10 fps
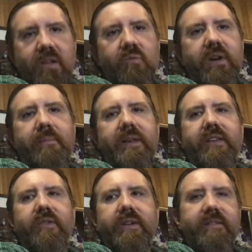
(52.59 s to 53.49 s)
what I've been
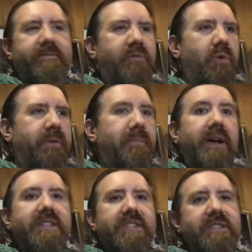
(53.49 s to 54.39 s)
doing for
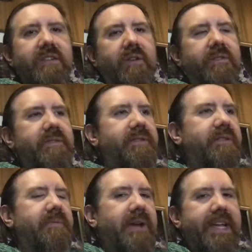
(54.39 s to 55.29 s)
months.
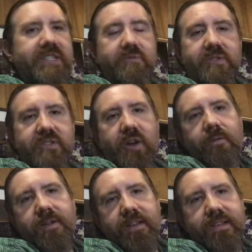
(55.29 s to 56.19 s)
But I guess it was
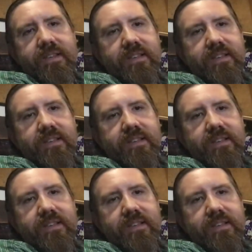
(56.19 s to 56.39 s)
COVID